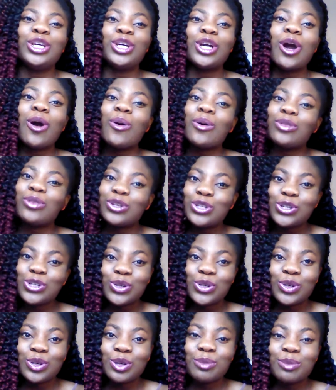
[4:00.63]
you go on the
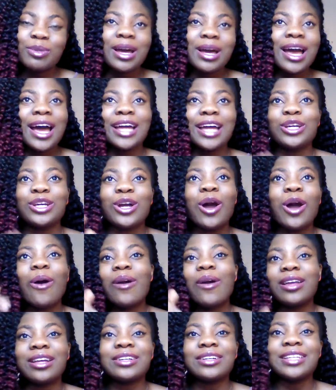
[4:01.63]
tube and you're
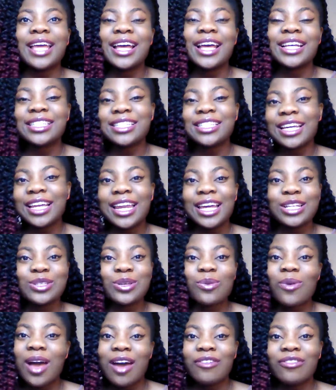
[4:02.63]
going on the
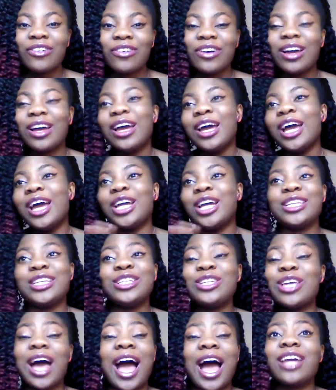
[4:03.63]
escalator, whatever. And
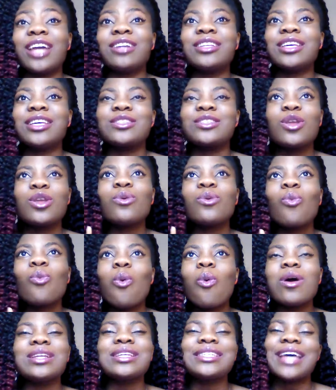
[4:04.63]
there's not
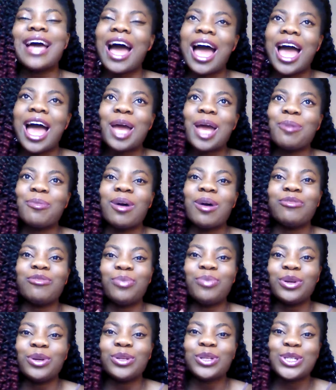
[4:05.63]
one time I've
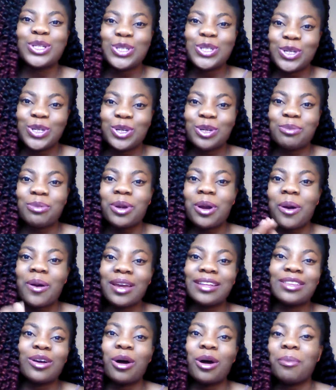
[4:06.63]
been on the tube
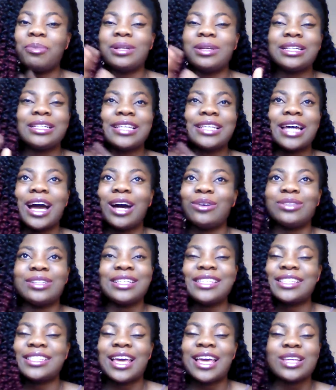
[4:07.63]
going up and down the
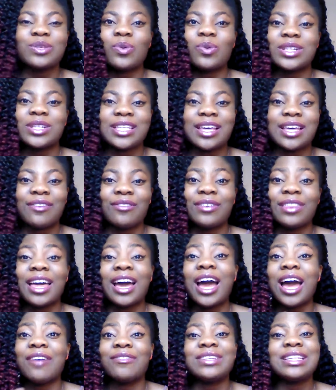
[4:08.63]
stairs or whatever
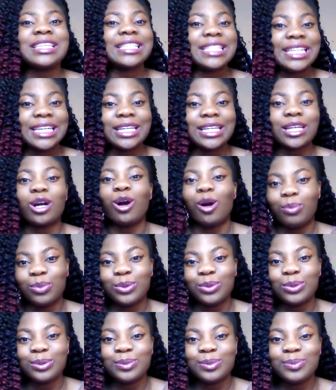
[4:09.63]
that I haven't seen a
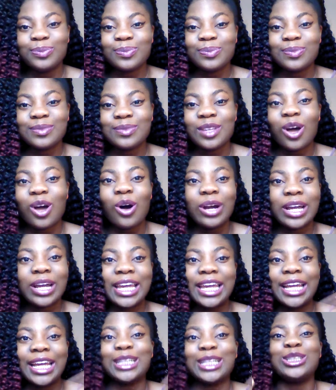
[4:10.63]
couple
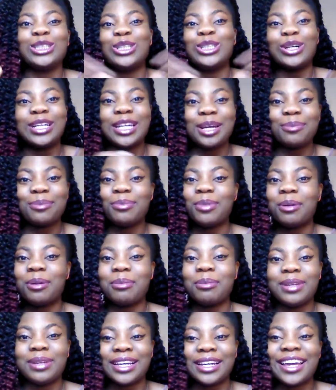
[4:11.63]
hugging and snugging in
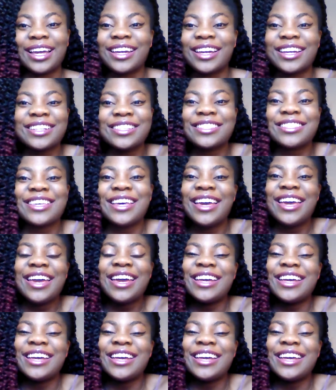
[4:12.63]
public. Like it's